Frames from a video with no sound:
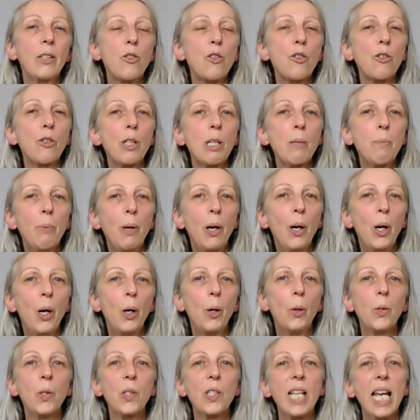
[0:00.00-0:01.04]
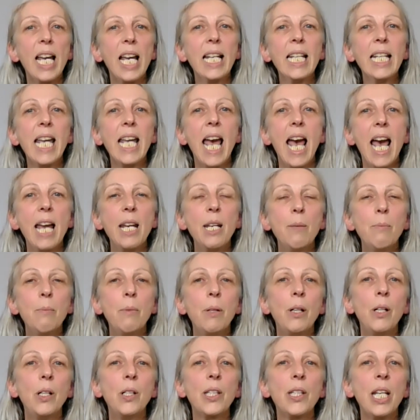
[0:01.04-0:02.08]
Tree pose, any
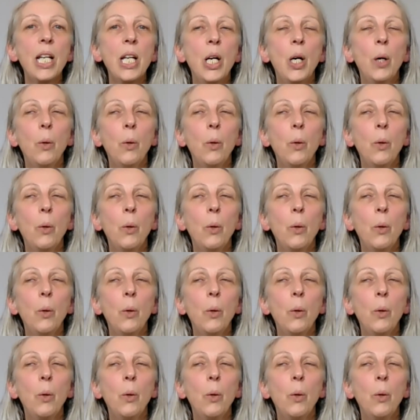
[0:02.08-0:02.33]
animals,